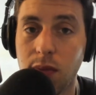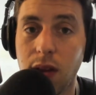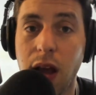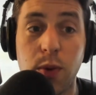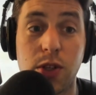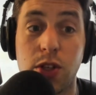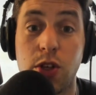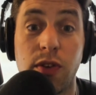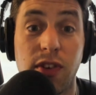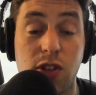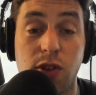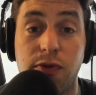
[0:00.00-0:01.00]
And was the
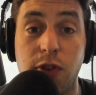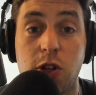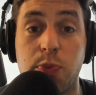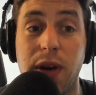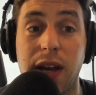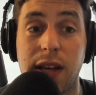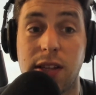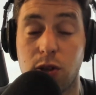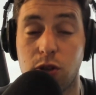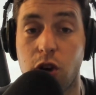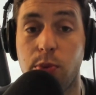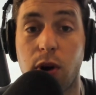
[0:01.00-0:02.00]
universal first pick
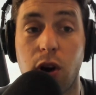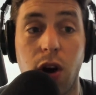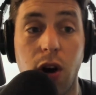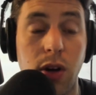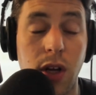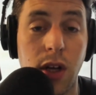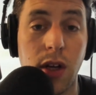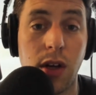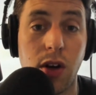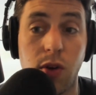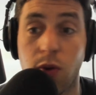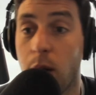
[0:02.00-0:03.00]
until Joe Burrow
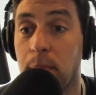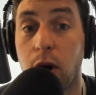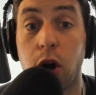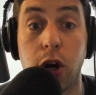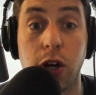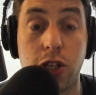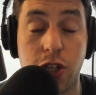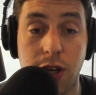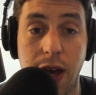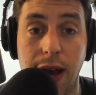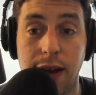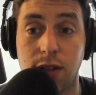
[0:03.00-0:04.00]
emerged
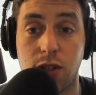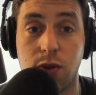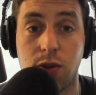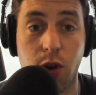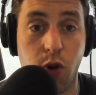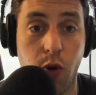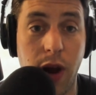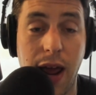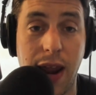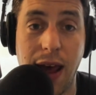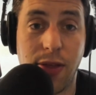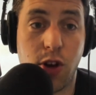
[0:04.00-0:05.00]
as the great
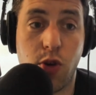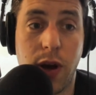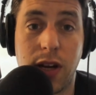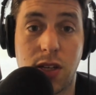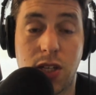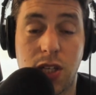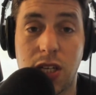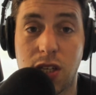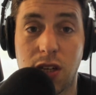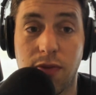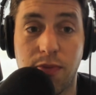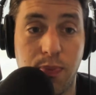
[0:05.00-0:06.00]
and had the greatest
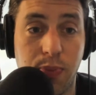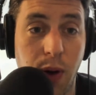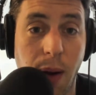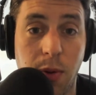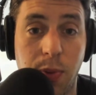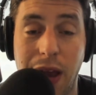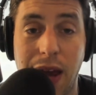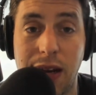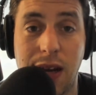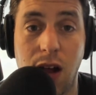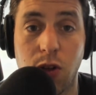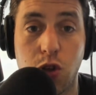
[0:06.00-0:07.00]
season of probably any
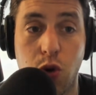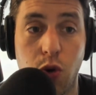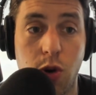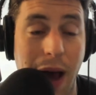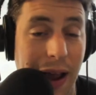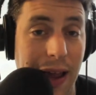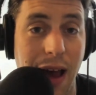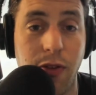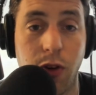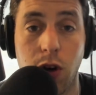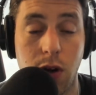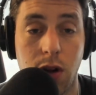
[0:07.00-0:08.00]
college quarterback
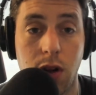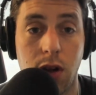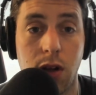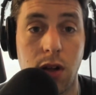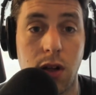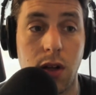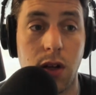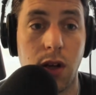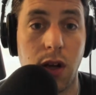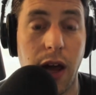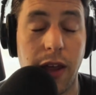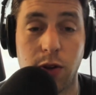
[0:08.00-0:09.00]
ever.
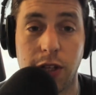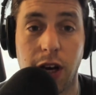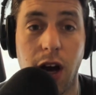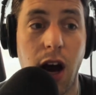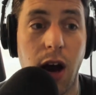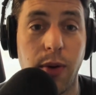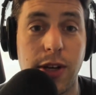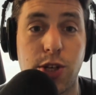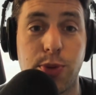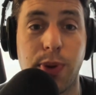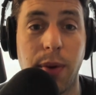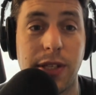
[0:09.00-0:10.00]
And it was like, oh, we
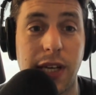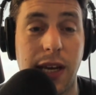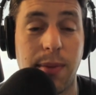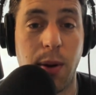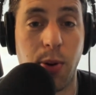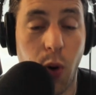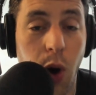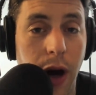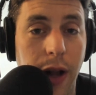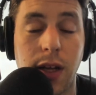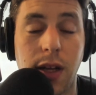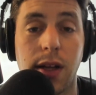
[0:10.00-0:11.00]
should probably take him number
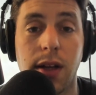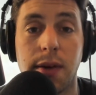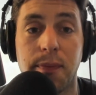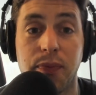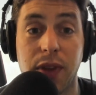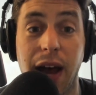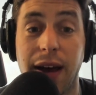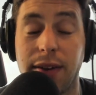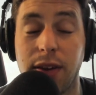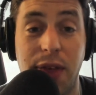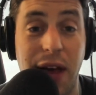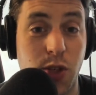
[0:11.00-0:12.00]
one. And
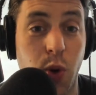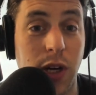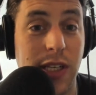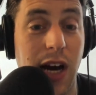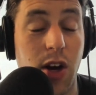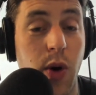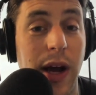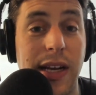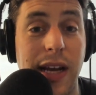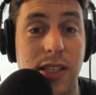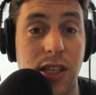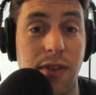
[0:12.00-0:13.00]
that's worked out quite
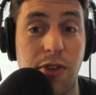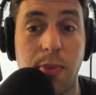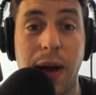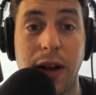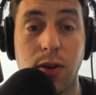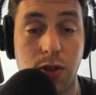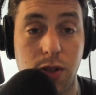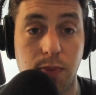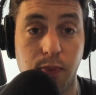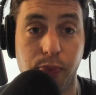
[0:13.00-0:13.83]
nicely for the Bengals.